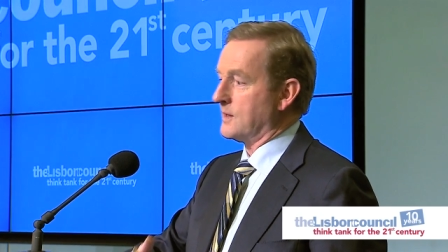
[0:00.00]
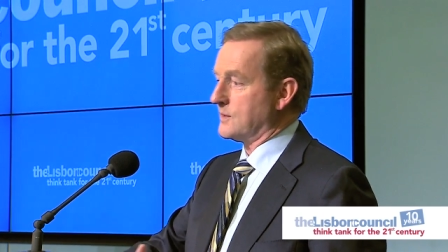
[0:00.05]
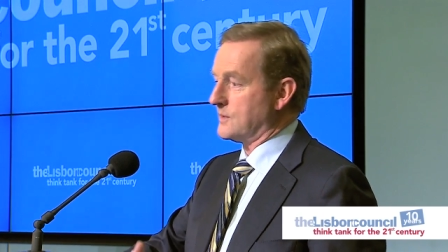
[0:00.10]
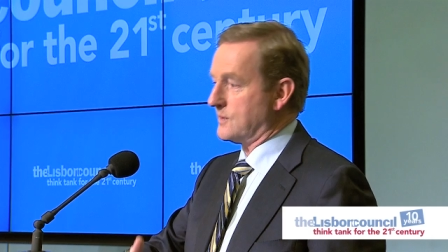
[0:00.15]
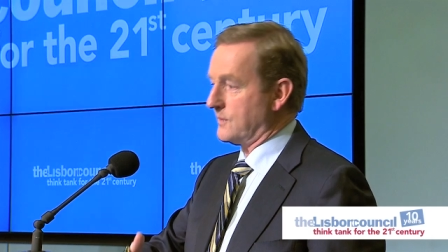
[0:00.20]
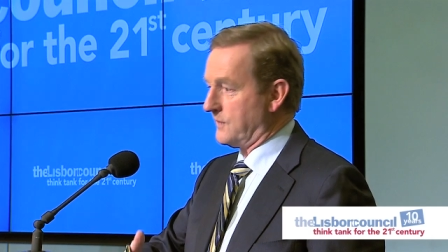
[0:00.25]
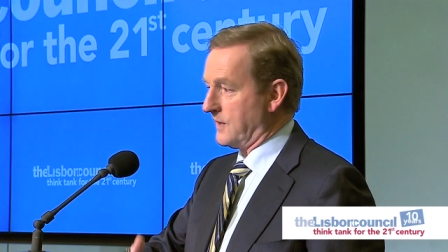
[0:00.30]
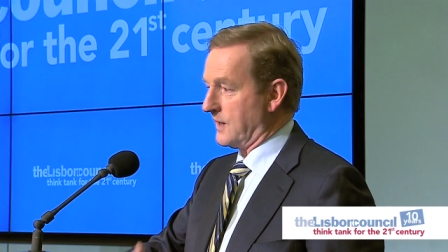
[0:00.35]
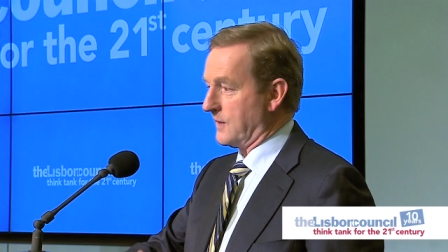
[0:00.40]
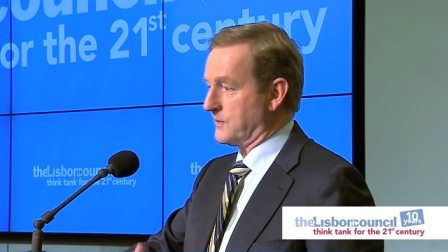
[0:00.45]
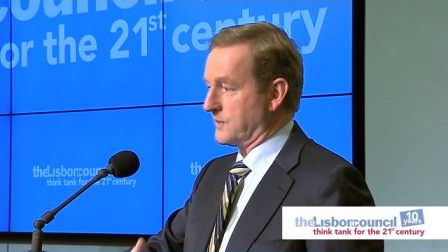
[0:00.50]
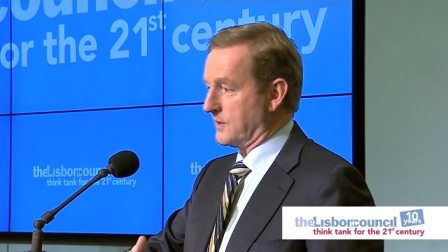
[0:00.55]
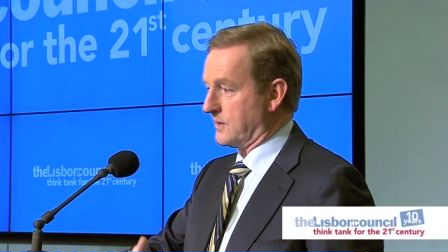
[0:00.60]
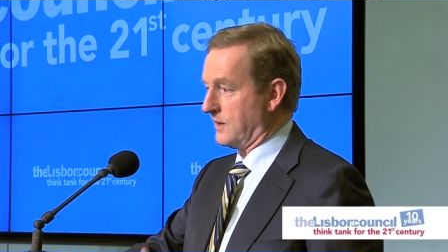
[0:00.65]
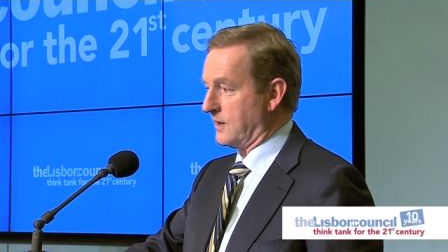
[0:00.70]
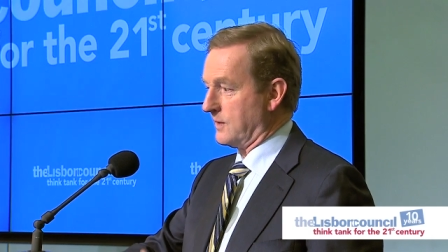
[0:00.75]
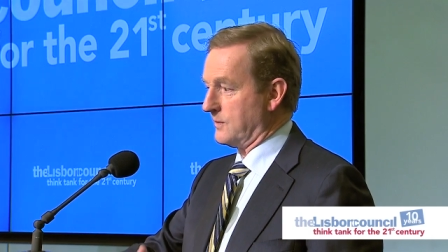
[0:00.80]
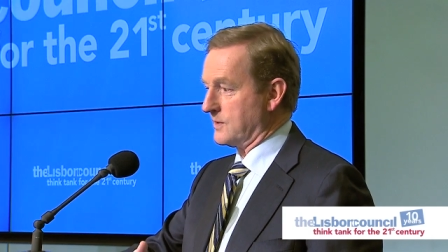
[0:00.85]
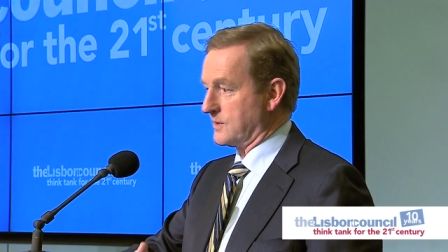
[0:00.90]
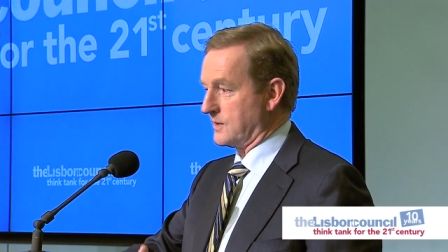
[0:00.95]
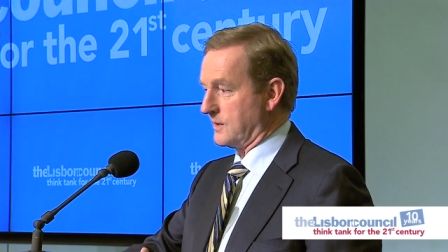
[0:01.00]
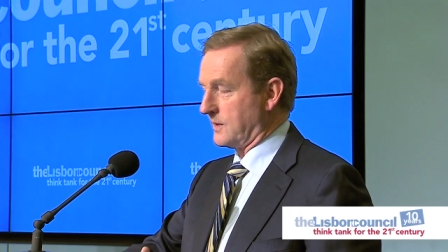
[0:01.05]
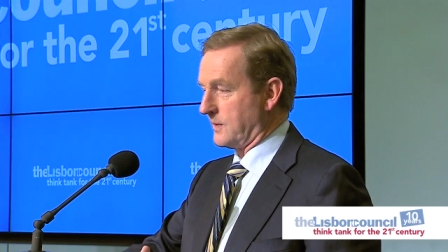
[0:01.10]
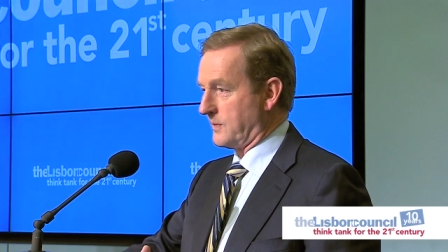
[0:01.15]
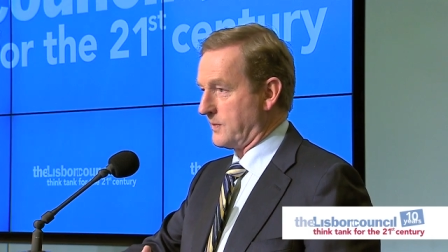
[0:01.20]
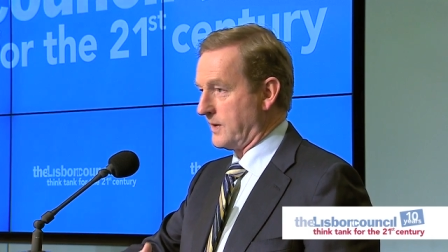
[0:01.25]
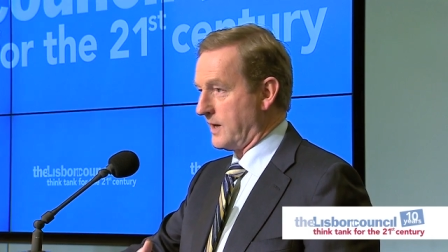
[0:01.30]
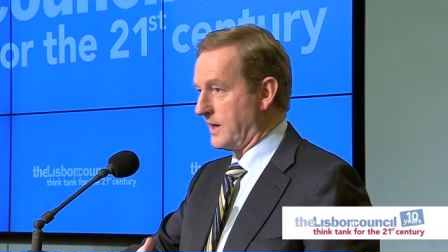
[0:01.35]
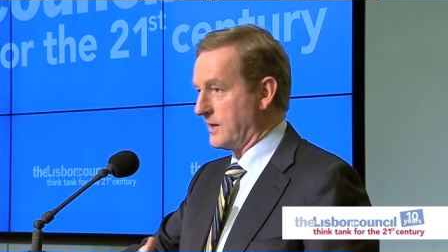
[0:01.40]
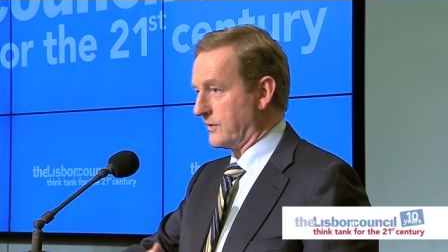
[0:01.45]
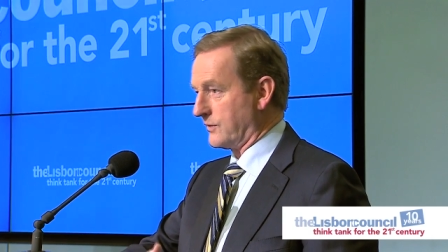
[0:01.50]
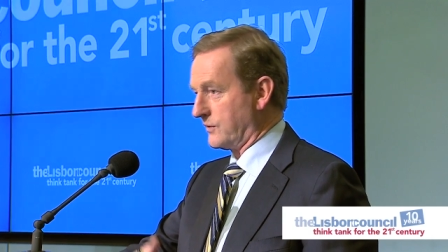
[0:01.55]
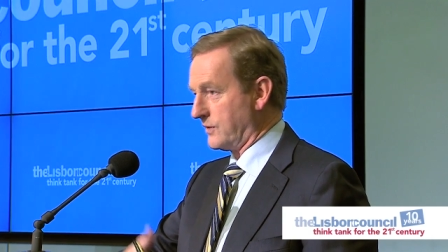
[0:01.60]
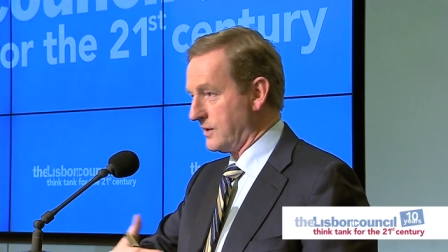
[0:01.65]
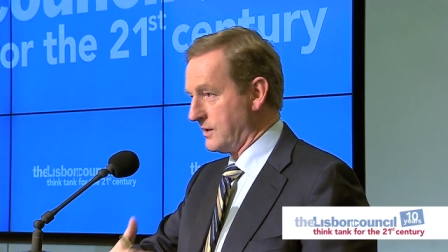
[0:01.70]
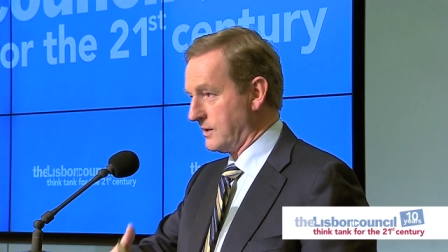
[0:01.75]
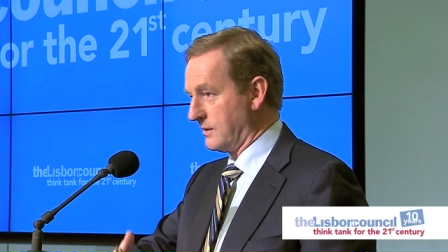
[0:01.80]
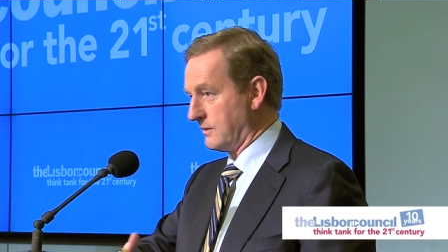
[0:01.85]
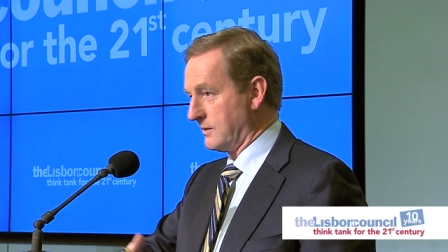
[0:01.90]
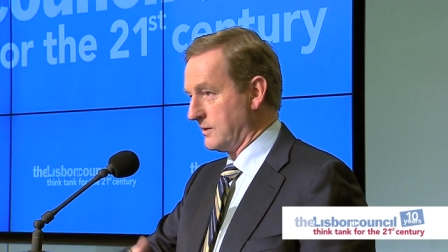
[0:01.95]
developed economies on the planet
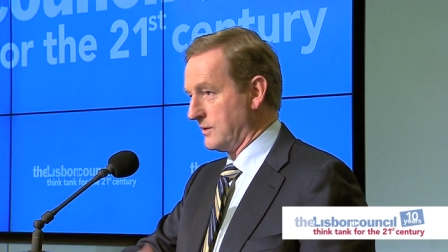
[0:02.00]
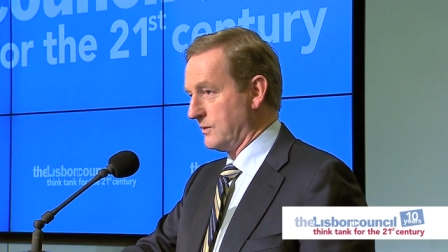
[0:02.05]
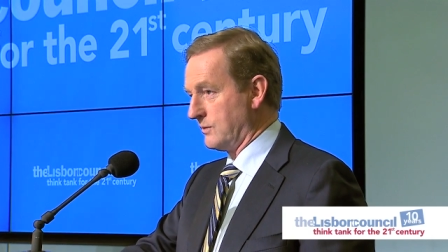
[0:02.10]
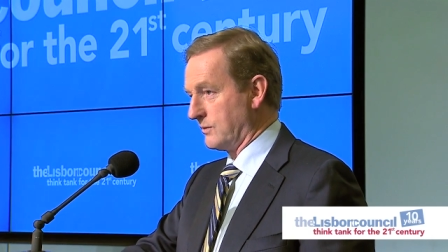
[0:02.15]
here in